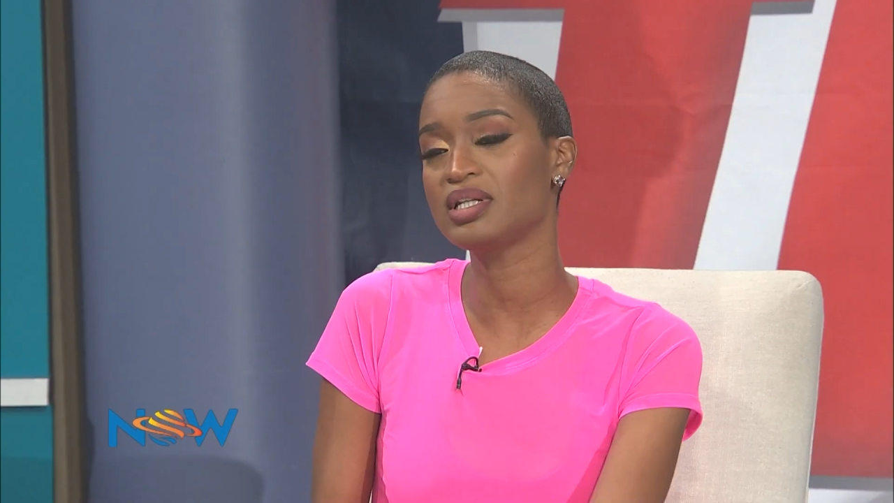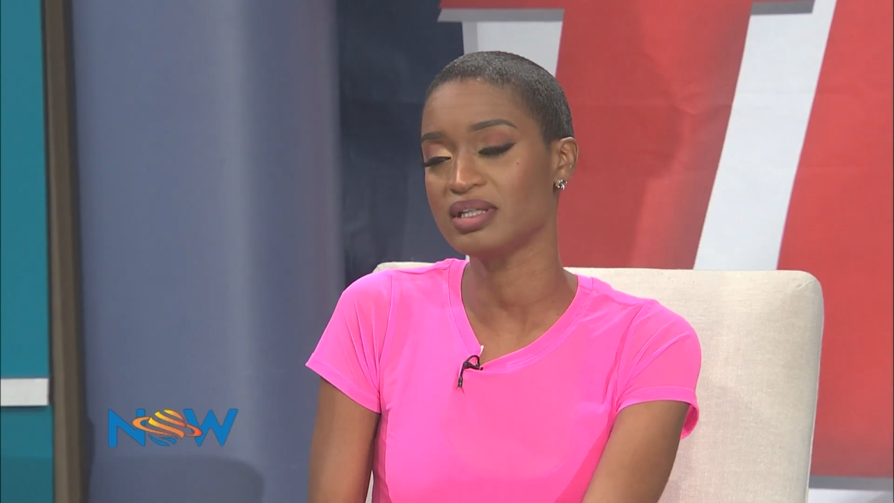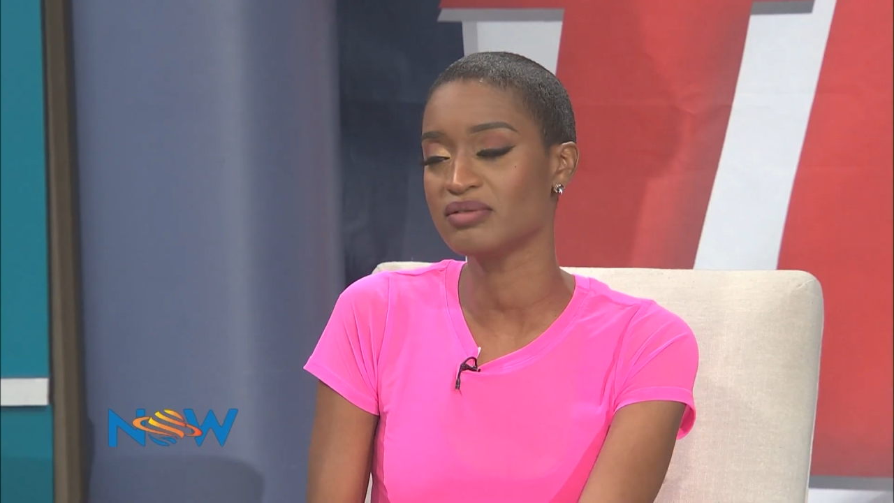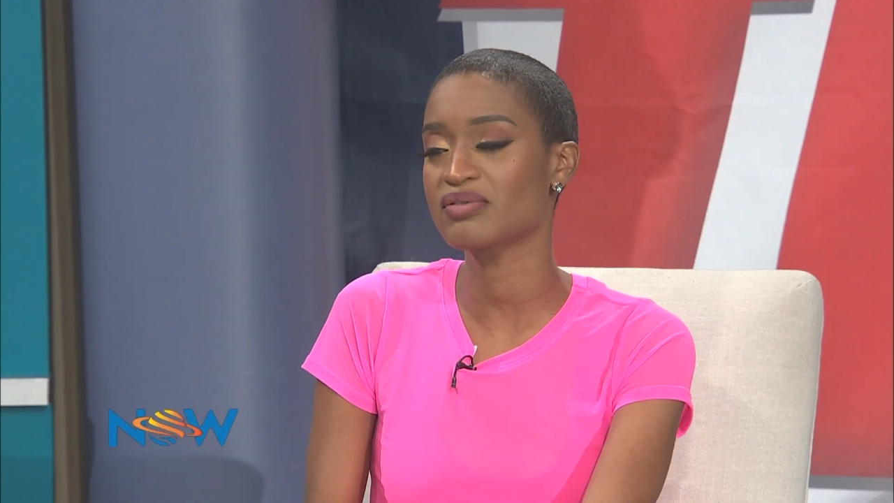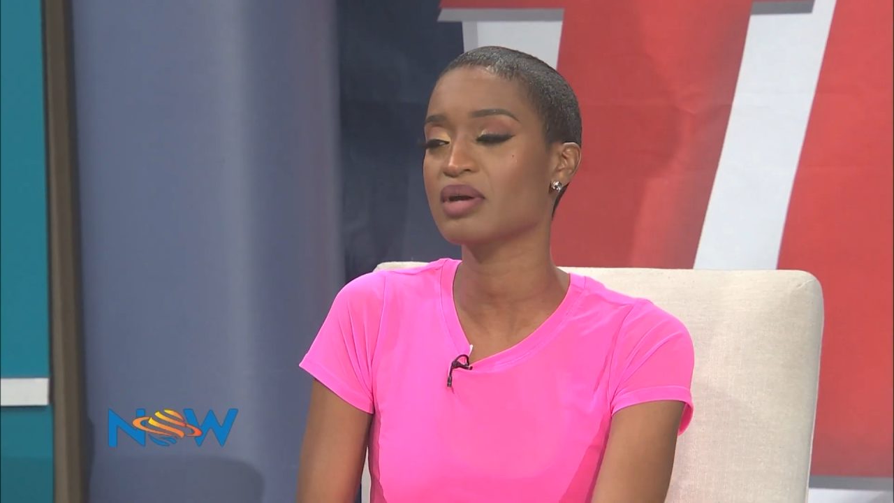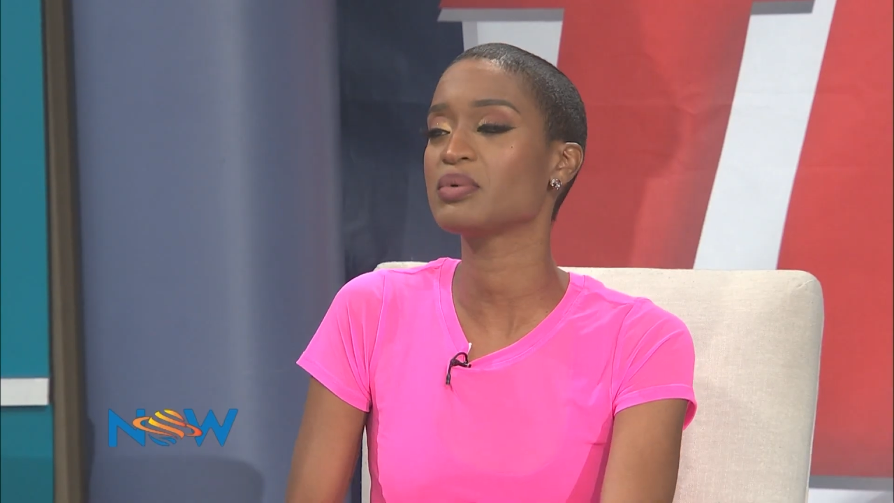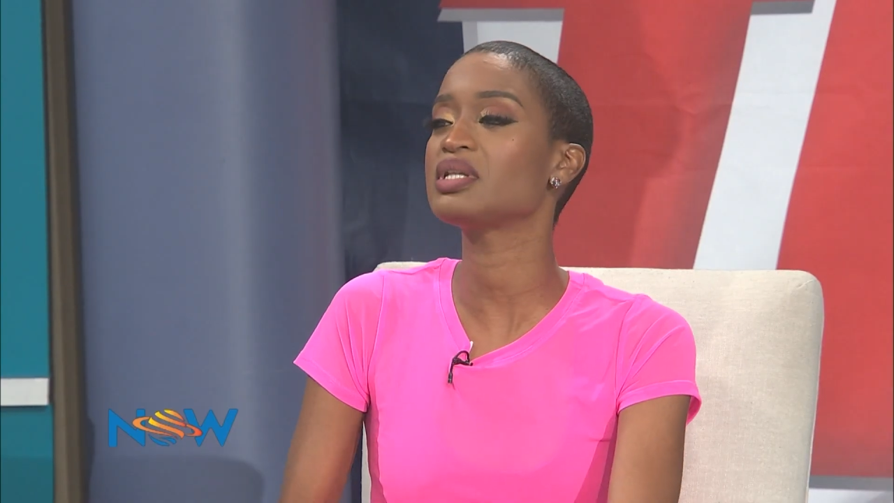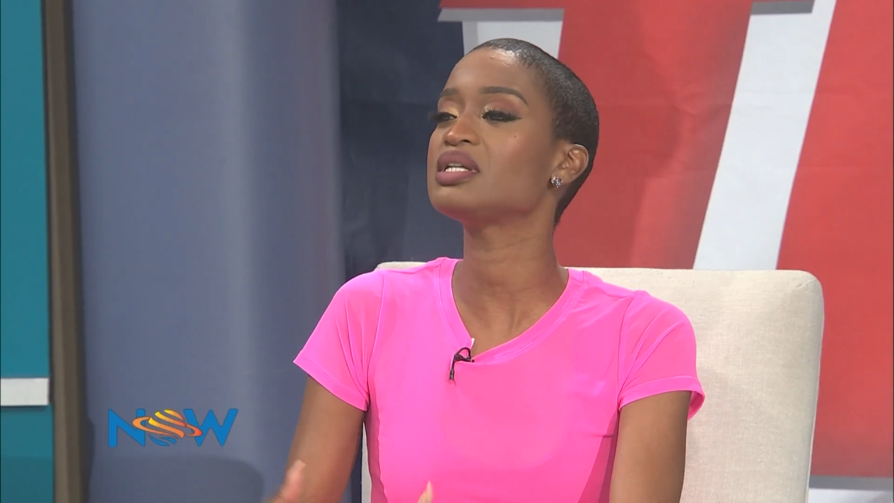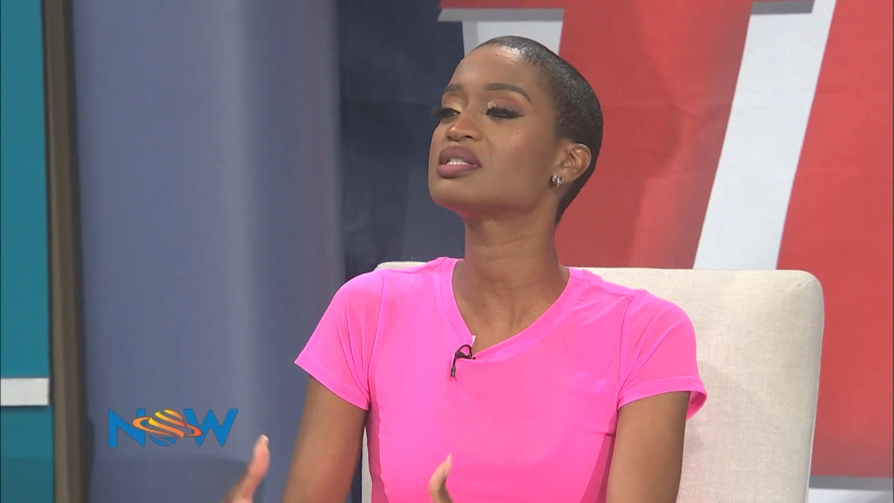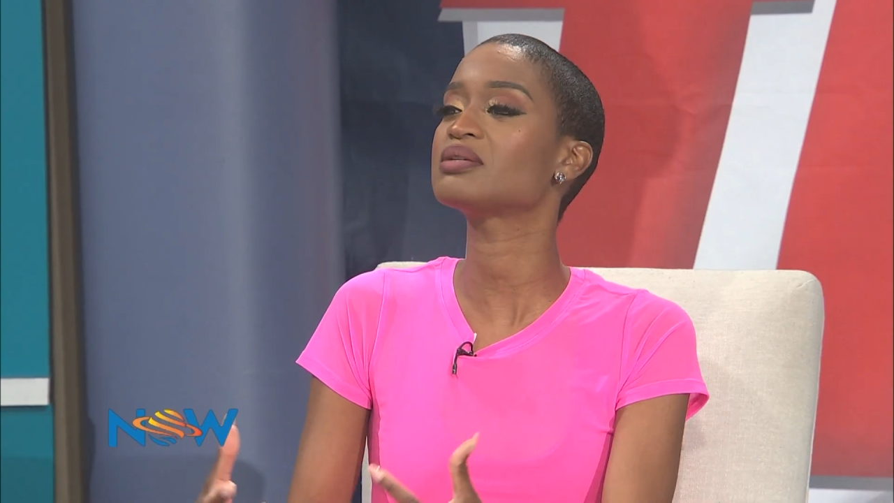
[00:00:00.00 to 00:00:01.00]
believe that we
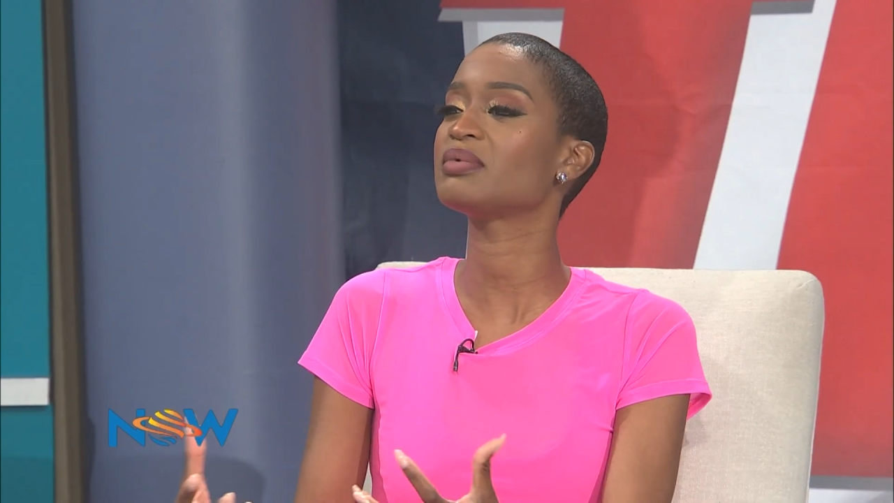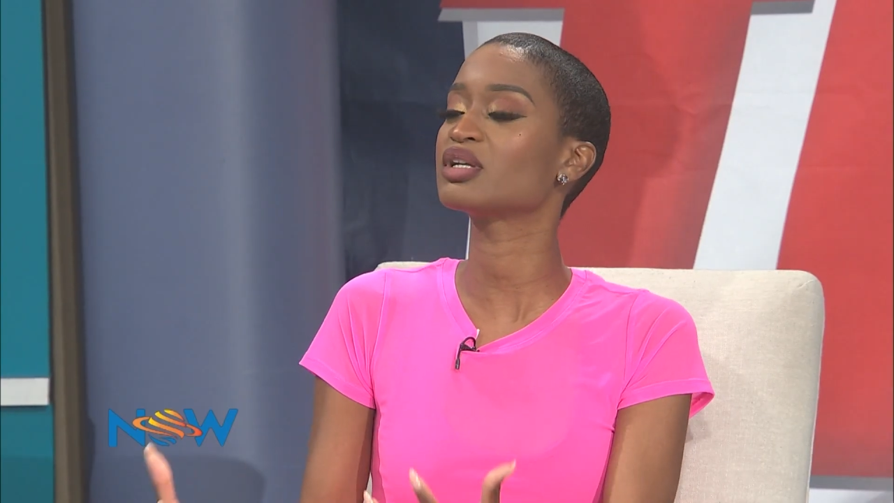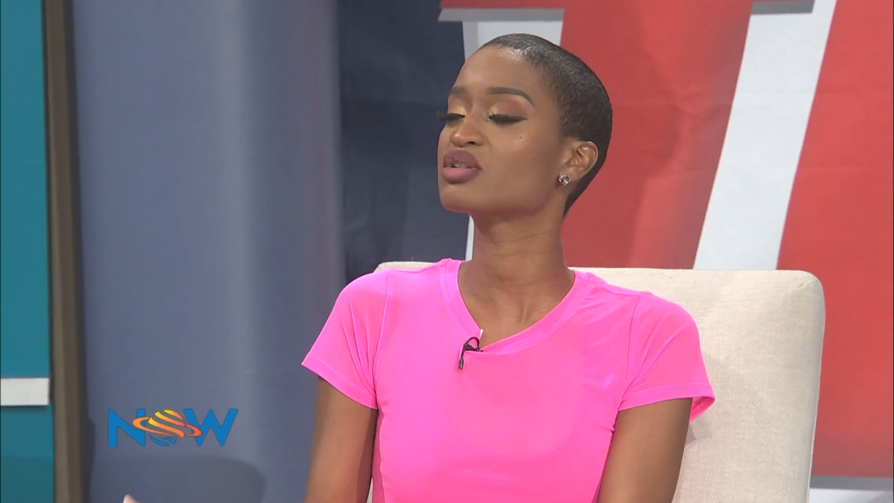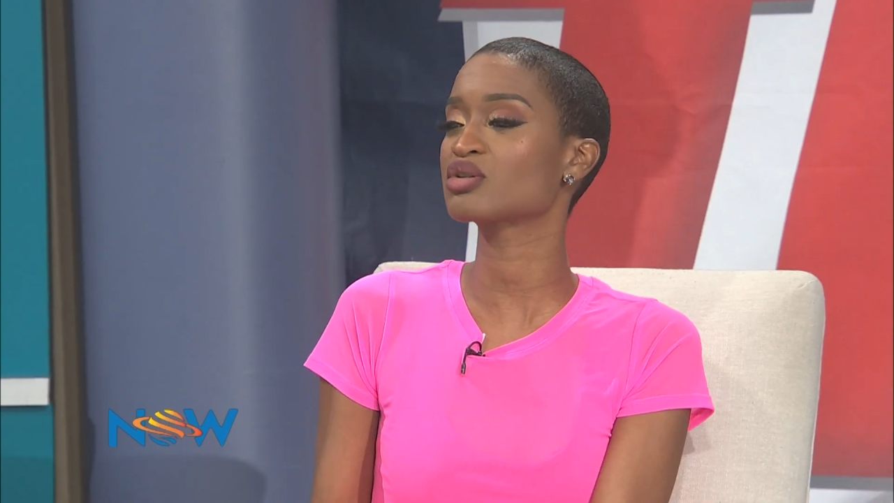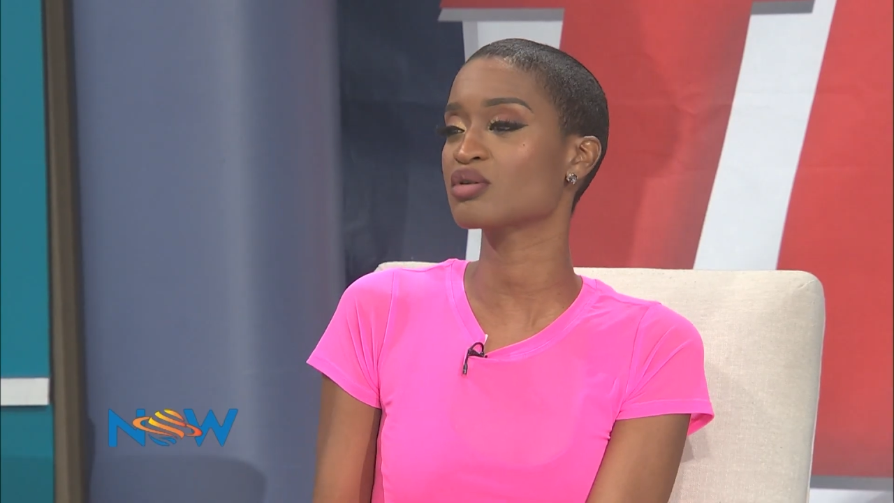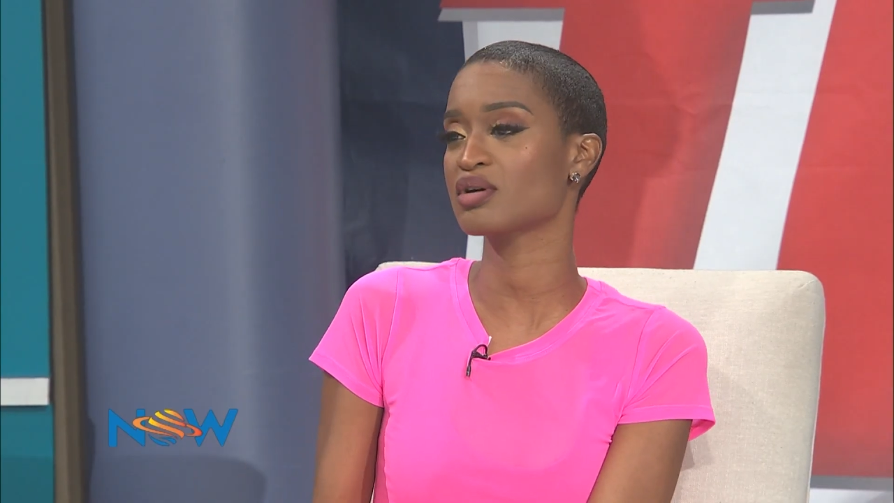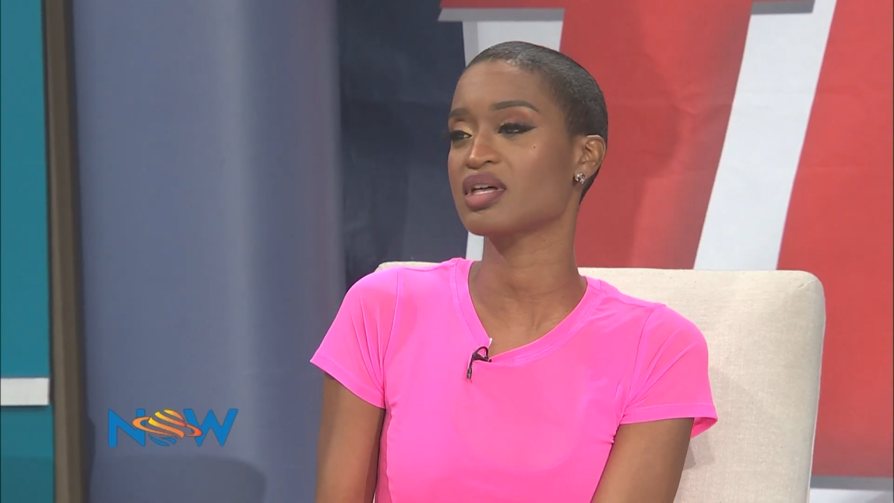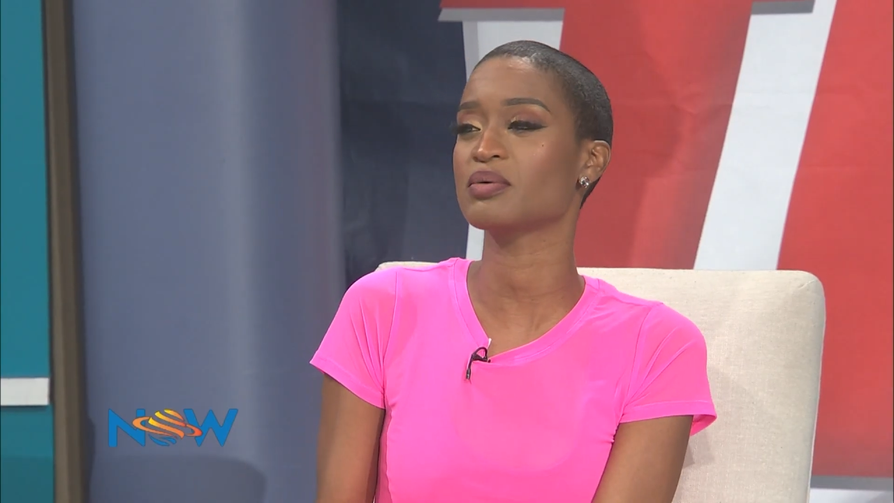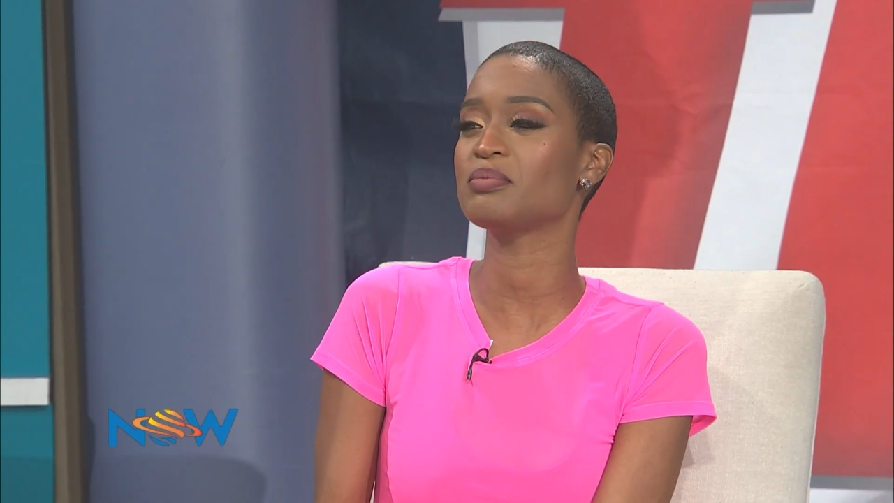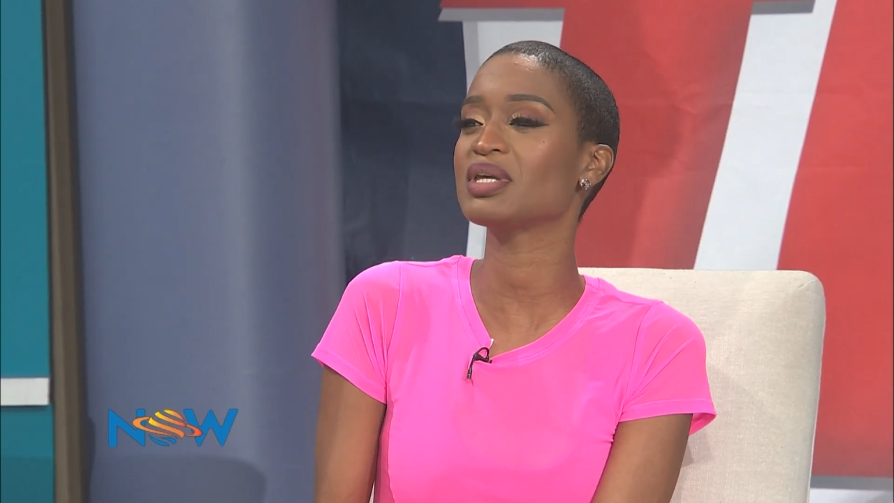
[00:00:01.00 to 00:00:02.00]
need to make sure
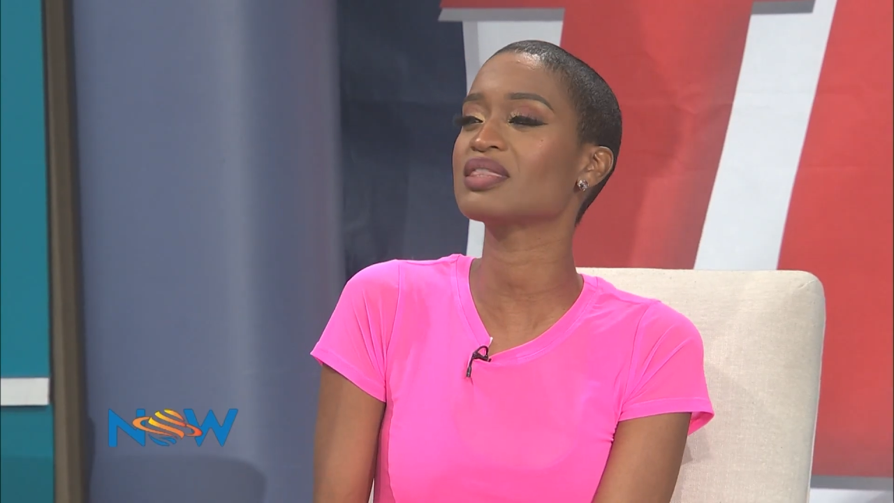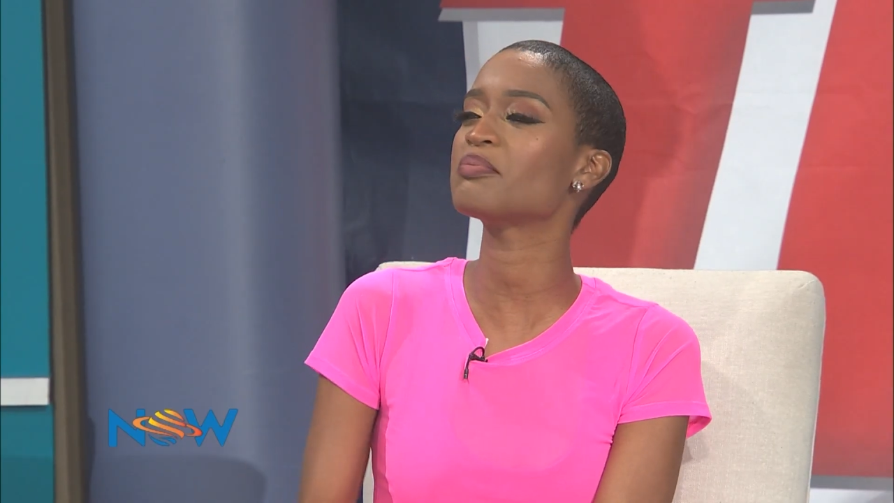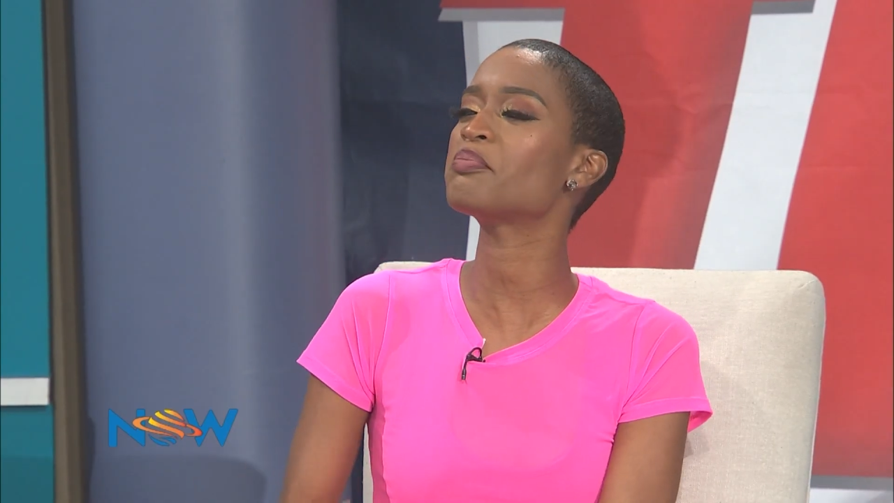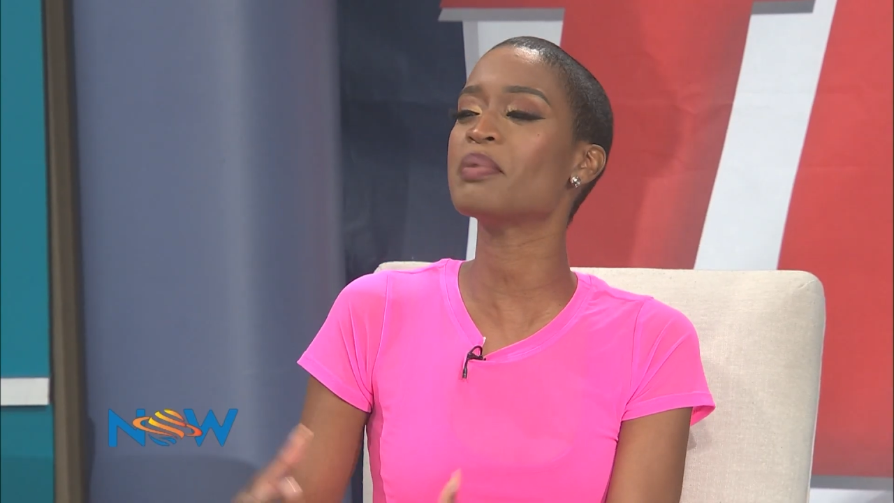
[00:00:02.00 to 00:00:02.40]
that we make the